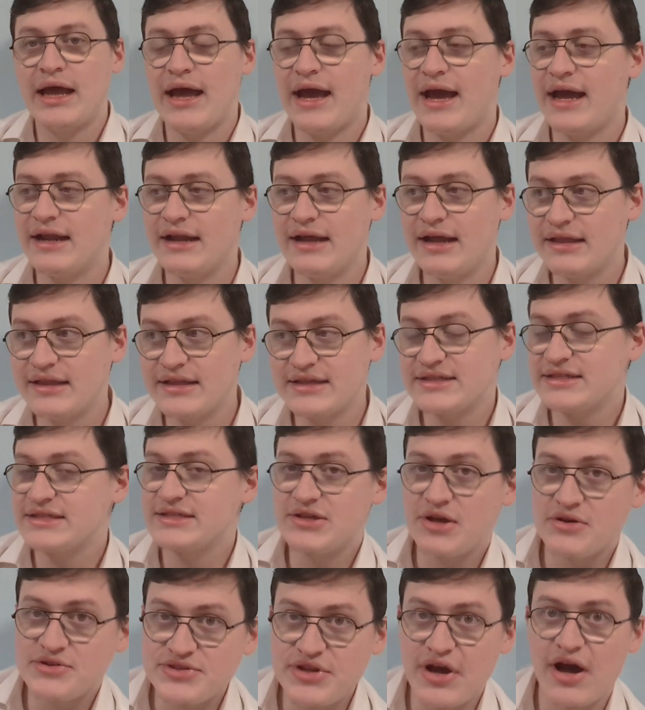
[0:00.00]
And and this
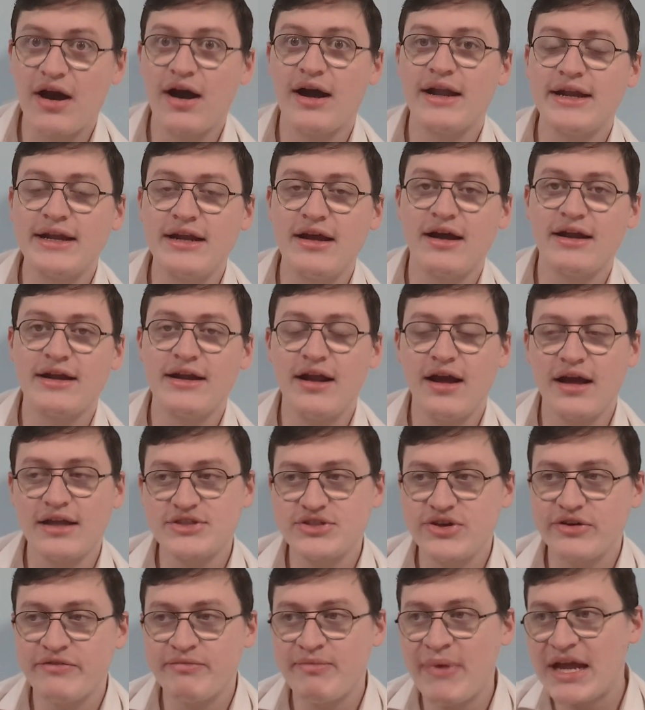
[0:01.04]
just goes on and on and on.
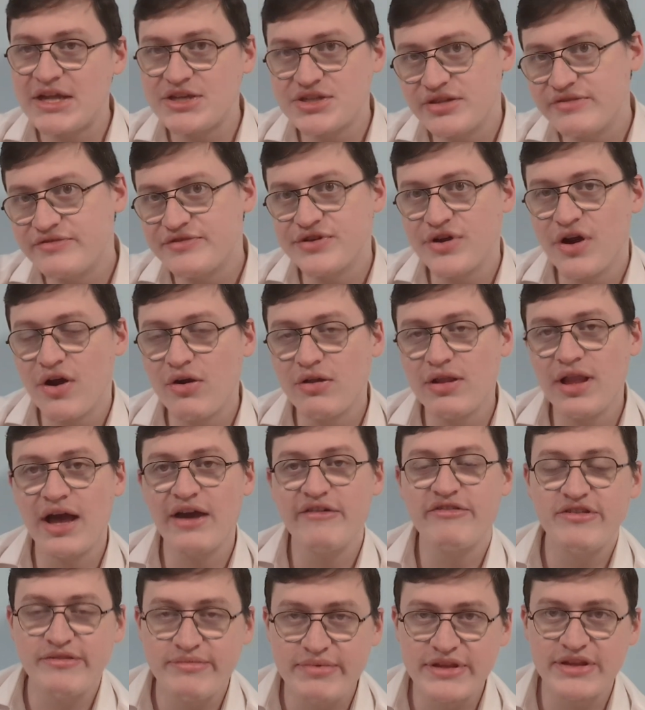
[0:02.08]
So imagine if your whole
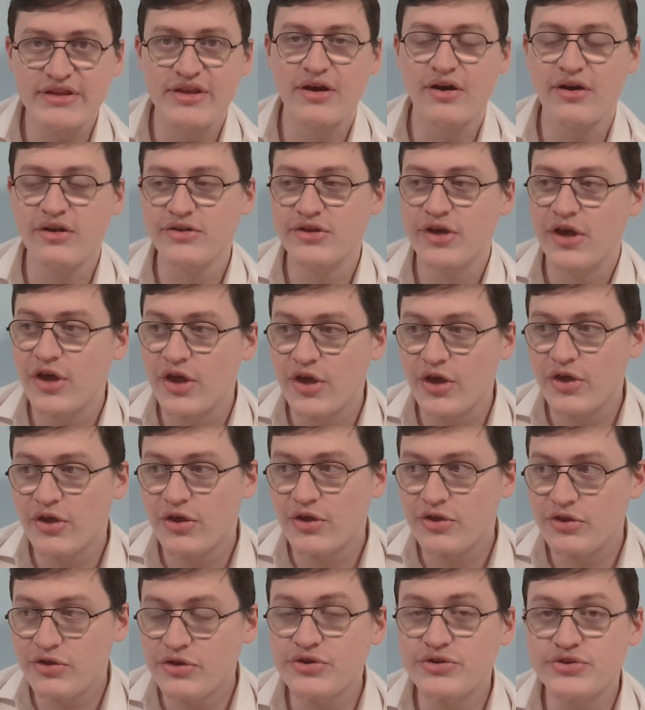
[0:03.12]
life you've been told
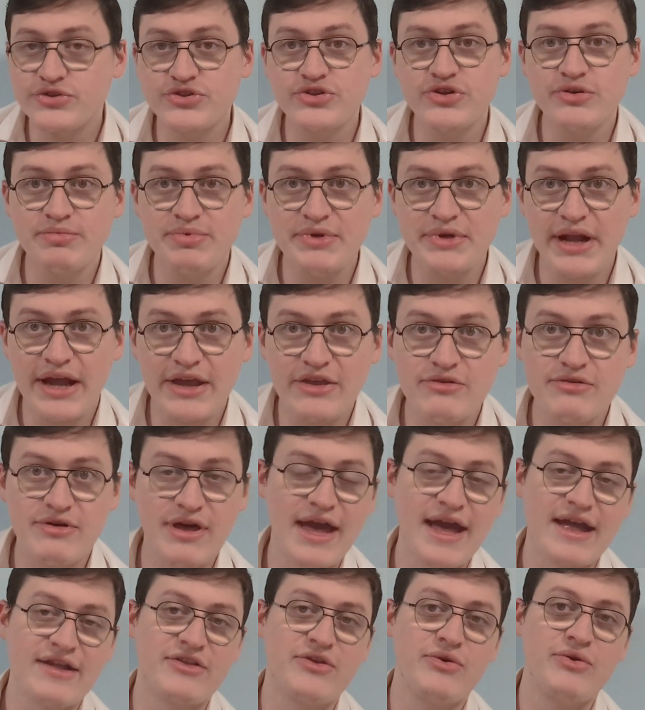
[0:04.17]
you're stupid and you
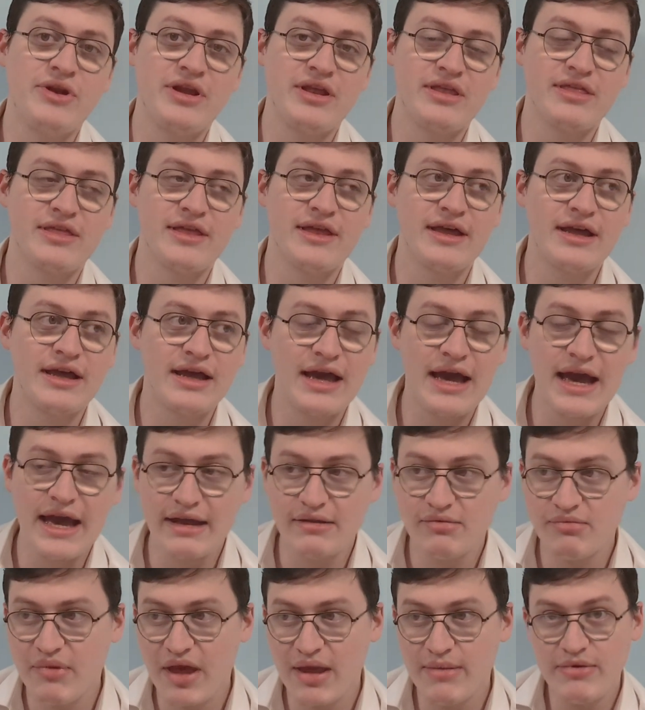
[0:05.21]
can't do anything.
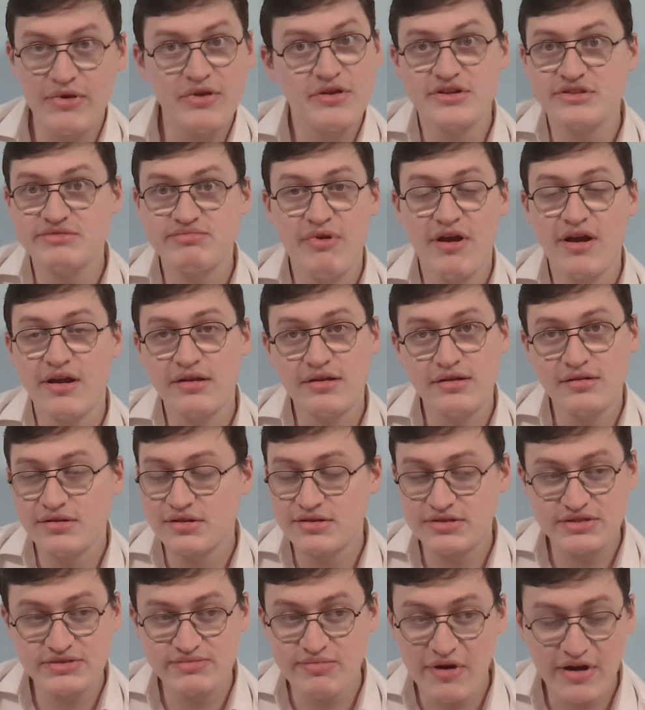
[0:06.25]
And maybe you're
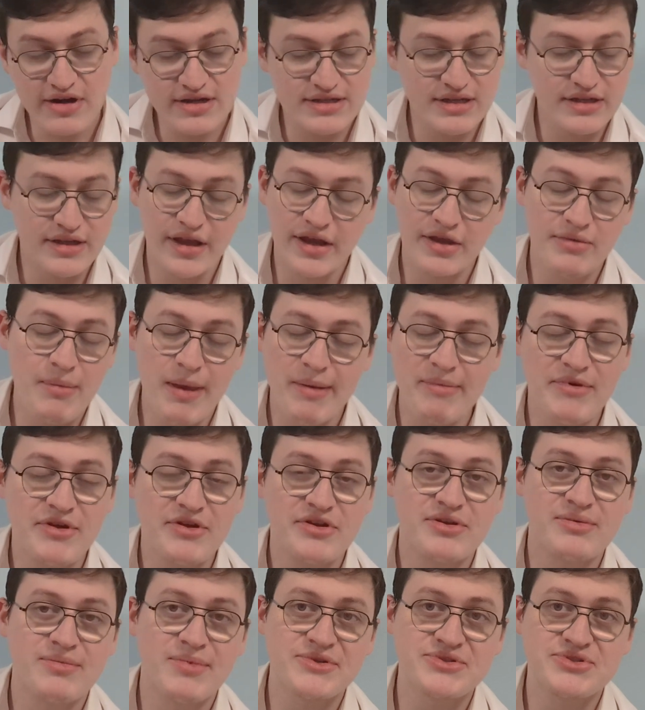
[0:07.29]
smarter, smart as hell. Yeah, maybe
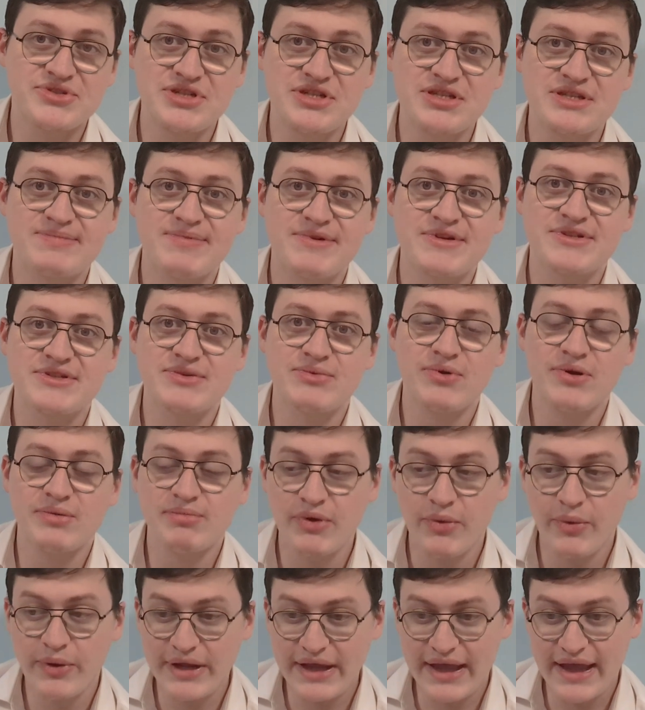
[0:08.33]
you're the most genius person in the world.
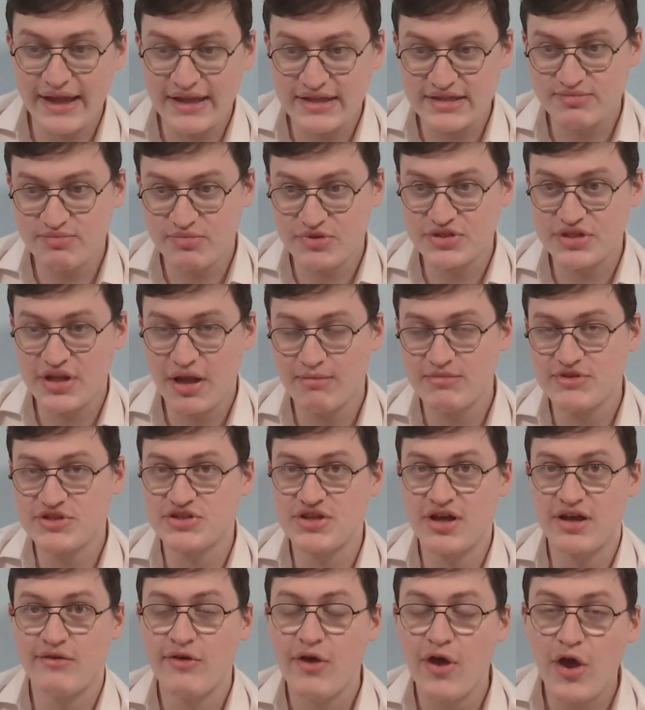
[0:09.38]
But when it gets push comes to
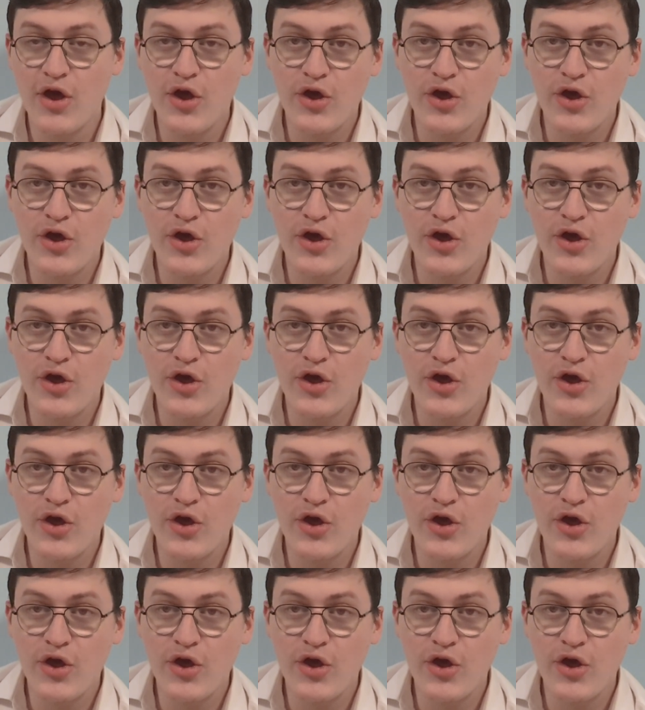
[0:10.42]
shove,